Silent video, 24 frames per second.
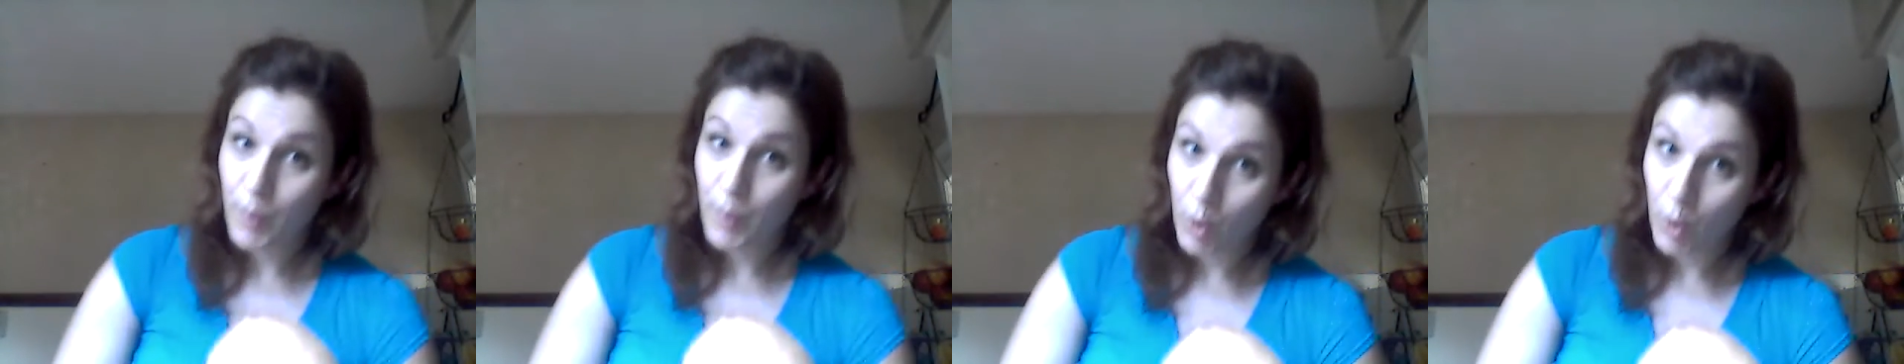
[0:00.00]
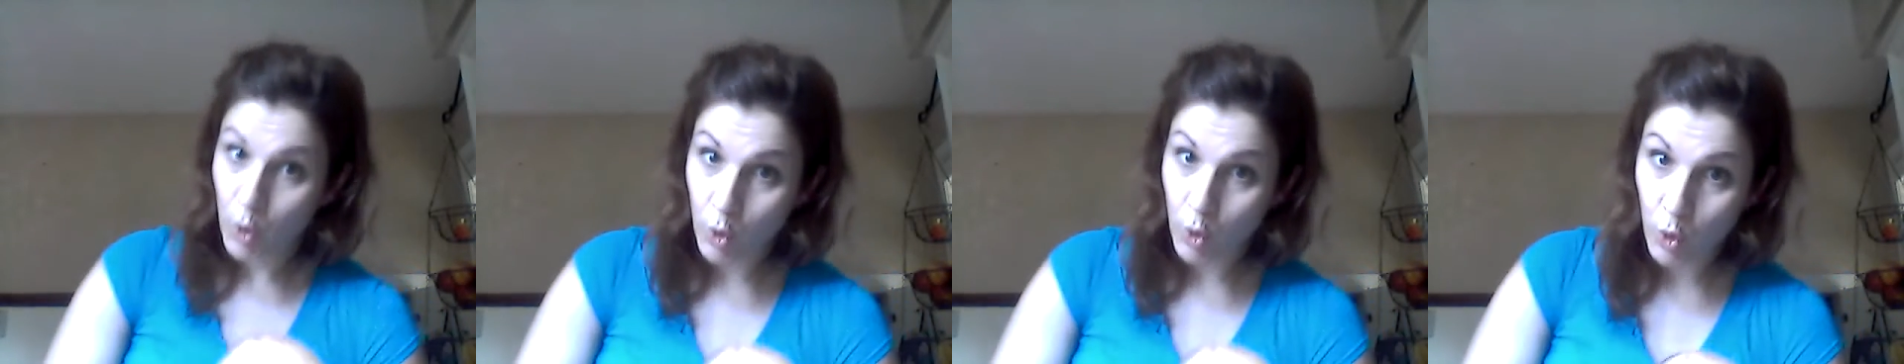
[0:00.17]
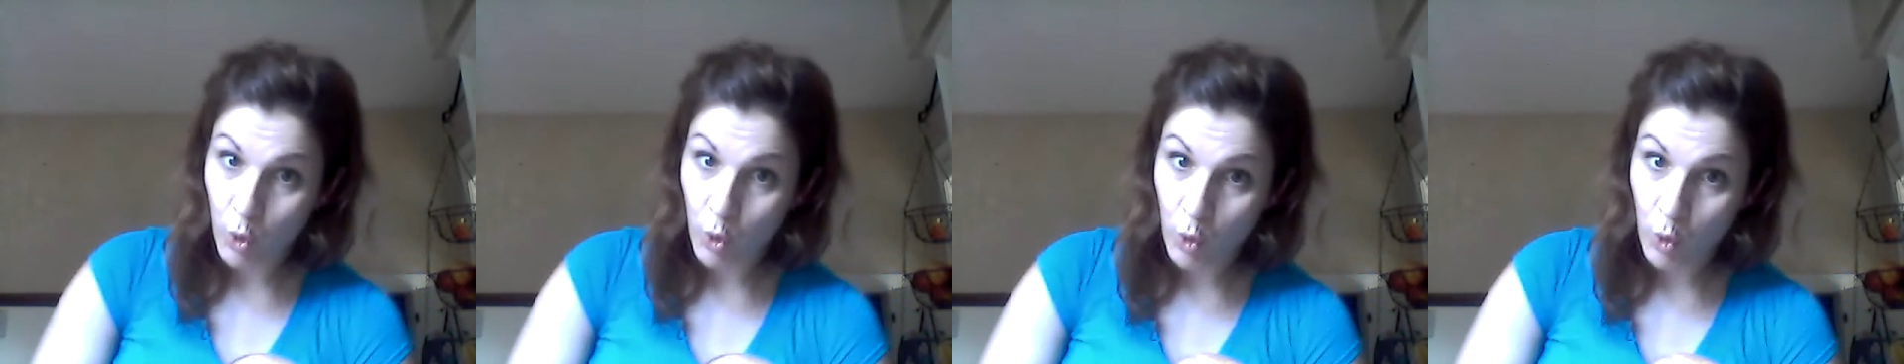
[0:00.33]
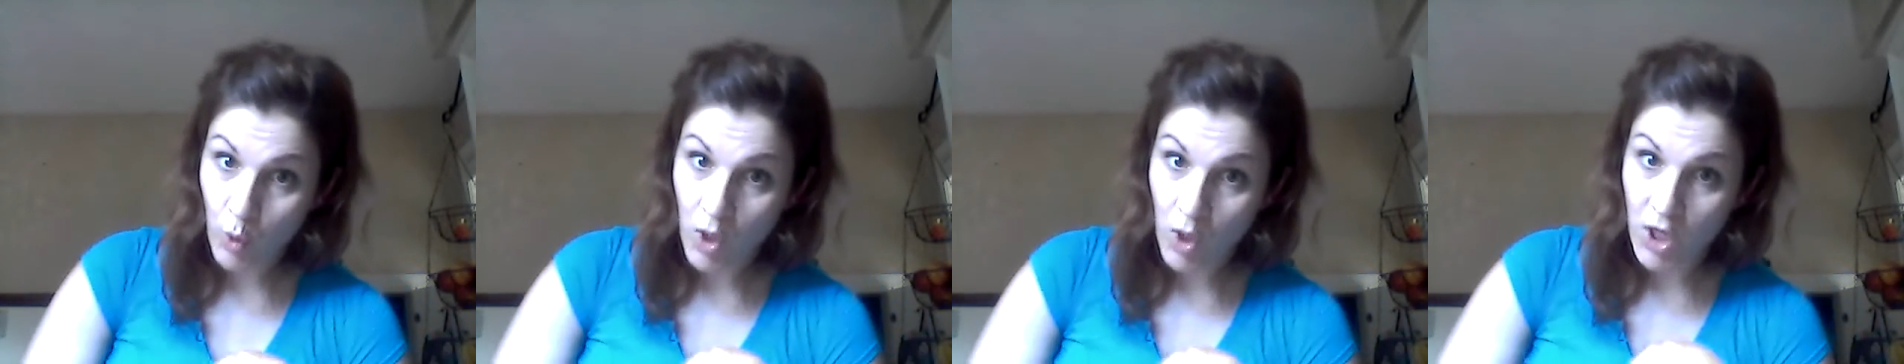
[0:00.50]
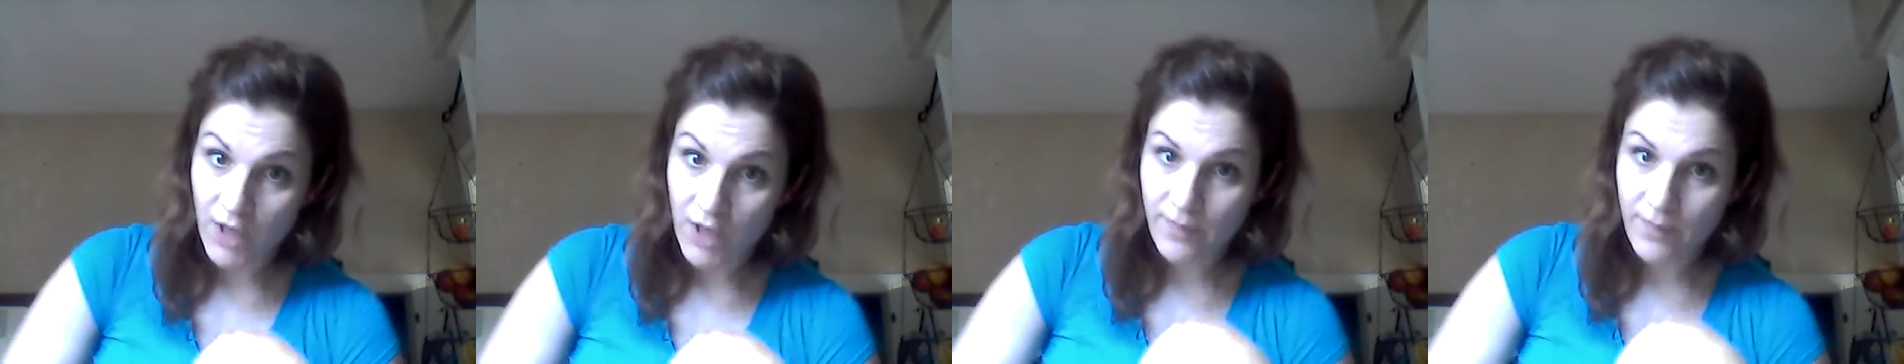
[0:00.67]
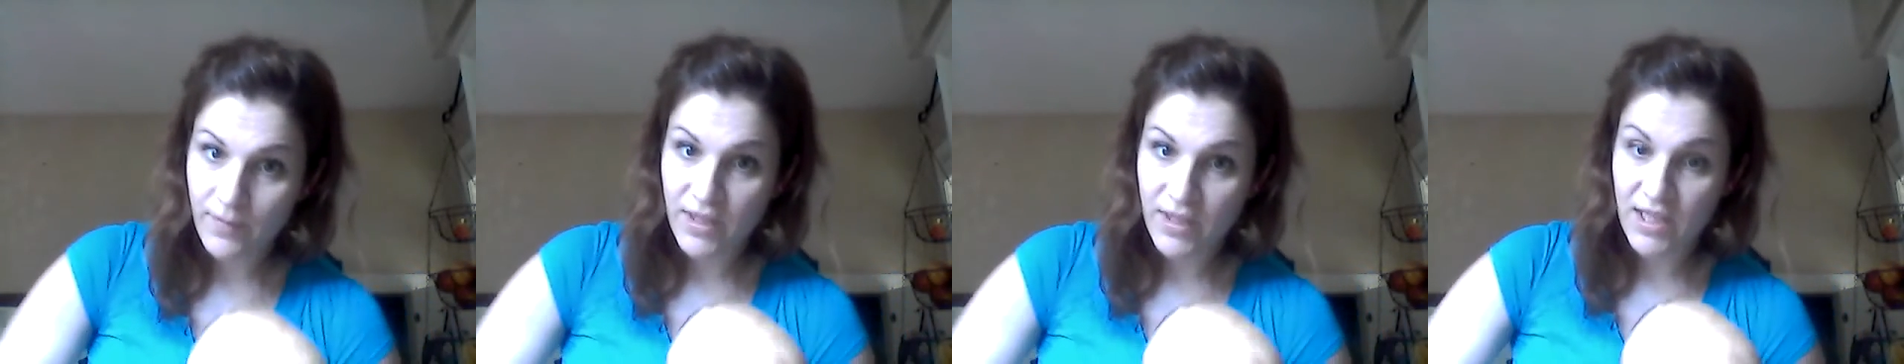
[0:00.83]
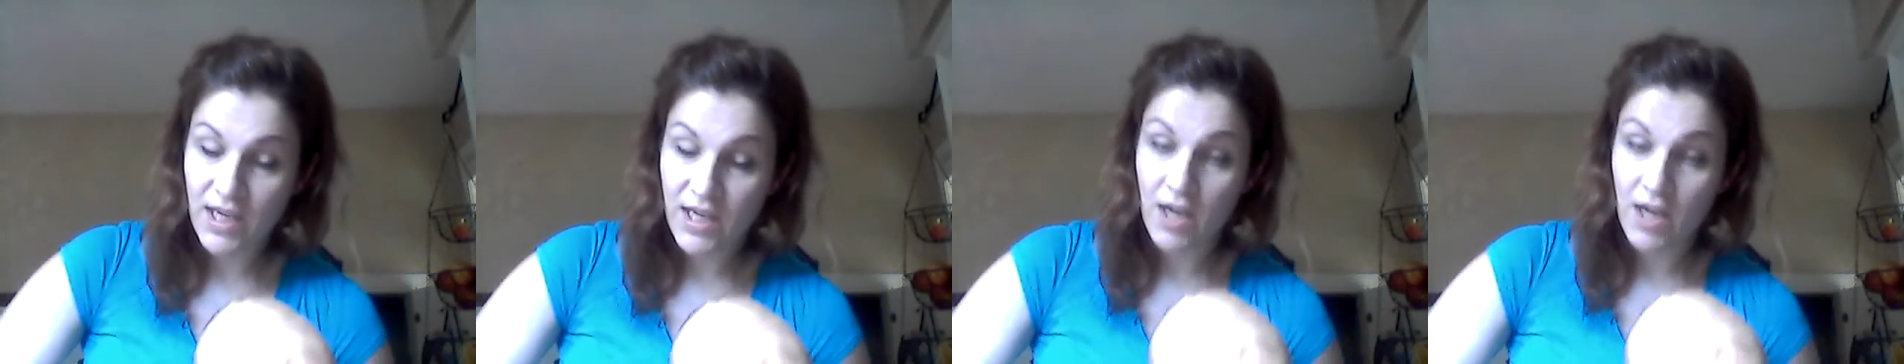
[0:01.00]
poo on me,